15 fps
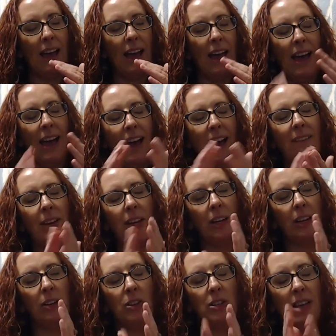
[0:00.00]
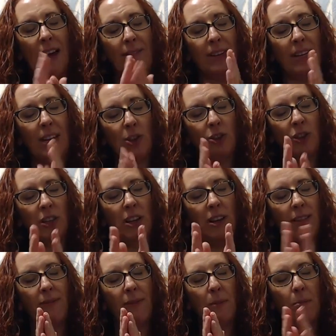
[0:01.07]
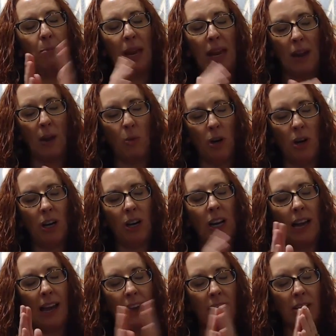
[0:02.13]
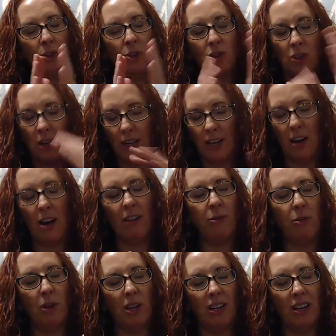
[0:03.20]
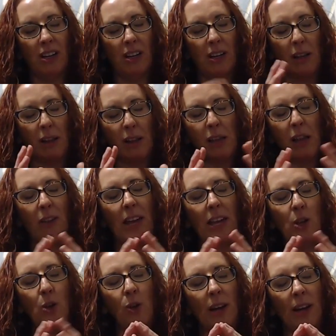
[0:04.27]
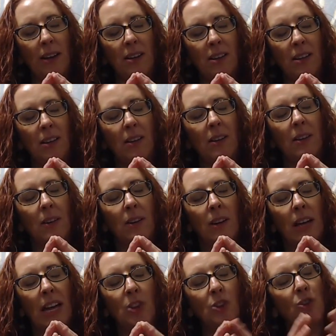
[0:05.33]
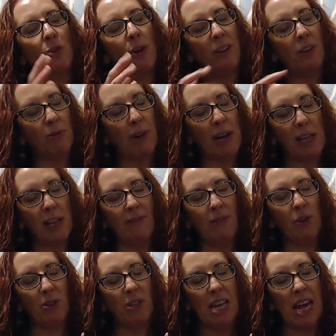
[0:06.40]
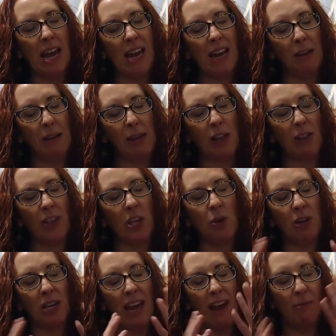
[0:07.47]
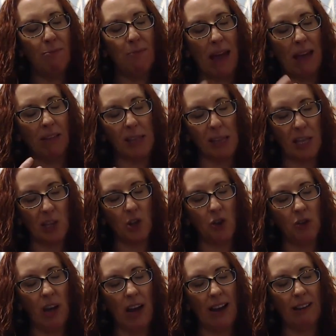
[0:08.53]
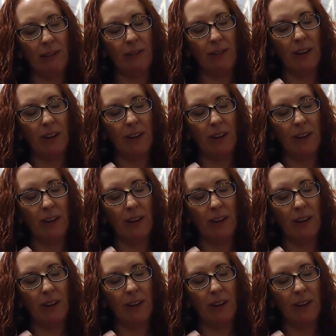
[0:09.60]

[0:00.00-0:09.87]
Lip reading: Have a definition of being at work and shutting off work so that you can enjoy the rest of your day, so that you can have balance in your life.